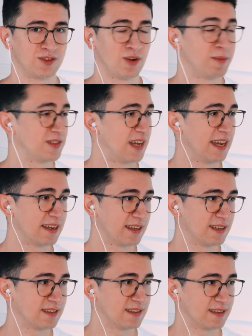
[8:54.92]
Thomas
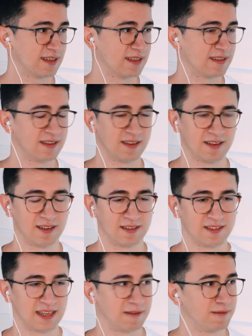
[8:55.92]
Eichert at
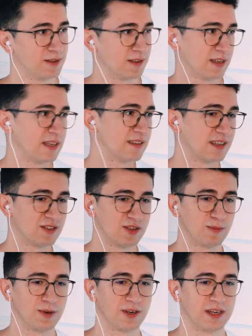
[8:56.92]
Stanford, he's
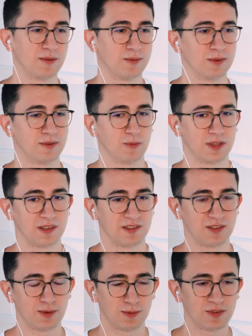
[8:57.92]
actually working with his
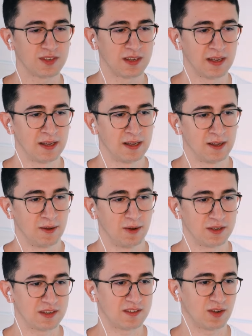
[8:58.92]
students
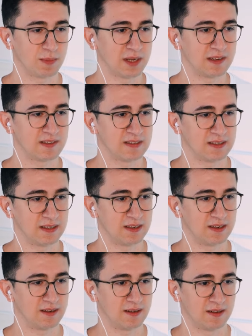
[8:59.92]
on these topics.
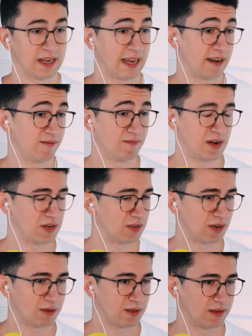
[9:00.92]
Again, very
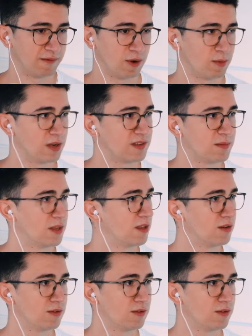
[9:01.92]
grounded in formalism and